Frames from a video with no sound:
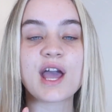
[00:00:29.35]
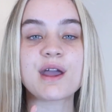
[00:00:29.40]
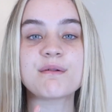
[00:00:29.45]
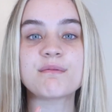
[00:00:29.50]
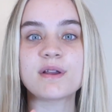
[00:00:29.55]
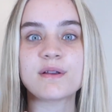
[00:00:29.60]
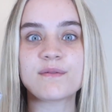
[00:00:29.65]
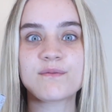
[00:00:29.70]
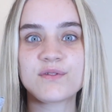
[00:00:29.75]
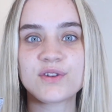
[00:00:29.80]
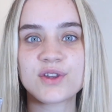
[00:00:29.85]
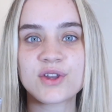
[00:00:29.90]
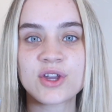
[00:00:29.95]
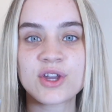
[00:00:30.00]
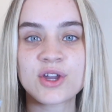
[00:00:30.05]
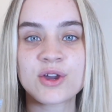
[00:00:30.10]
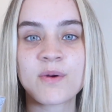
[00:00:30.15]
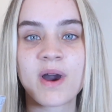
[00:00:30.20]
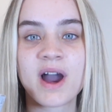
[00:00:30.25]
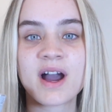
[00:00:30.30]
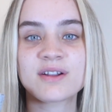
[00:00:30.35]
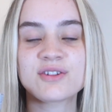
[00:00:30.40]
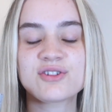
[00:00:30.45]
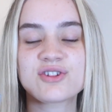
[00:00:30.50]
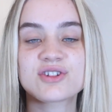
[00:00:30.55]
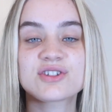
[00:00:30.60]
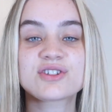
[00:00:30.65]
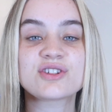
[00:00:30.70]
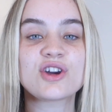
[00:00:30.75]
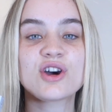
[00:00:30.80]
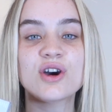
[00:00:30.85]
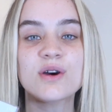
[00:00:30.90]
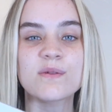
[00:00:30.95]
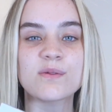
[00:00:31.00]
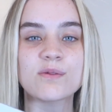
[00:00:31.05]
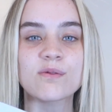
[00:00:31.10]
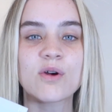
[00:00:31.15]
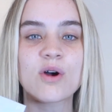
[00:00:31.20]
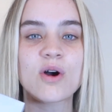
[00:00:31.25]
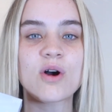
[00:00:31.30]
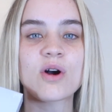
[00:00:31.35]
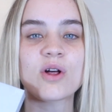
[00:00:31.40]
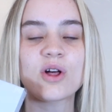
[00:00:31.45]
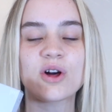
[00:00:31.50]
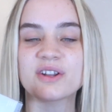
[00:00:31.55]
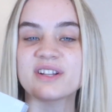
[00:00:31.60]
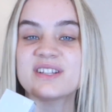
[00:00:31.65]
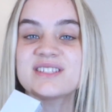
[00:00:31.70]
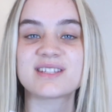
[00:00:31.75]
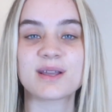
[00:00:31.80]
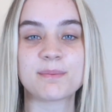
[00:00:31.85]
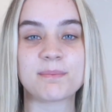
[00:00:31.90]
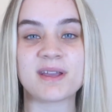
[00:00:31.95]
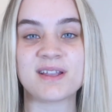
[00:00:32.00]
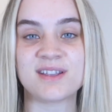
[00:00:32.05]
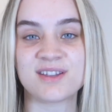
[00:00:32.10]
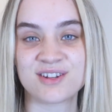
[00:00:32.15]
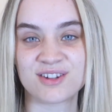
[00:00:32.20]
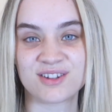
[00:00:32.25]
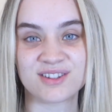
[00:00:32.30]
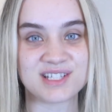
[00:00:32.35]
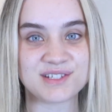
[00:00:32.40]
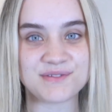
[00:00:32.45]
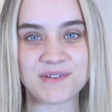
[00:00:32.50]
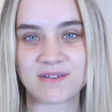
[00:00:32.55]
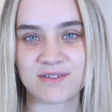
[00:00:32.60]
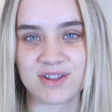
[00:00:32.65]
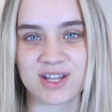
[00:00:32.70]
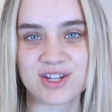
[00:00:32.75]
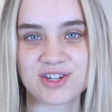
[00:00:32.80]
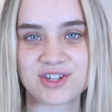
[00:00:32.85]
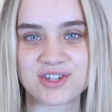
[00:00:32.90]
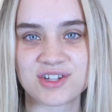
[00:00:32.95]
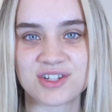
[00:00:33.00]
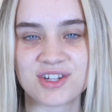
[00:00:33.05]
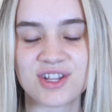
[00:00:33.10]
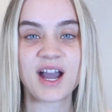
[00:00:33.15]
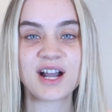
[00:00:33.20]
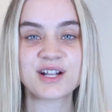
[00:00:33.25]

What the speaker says: a review, and just an overall honest opinion on this foundation.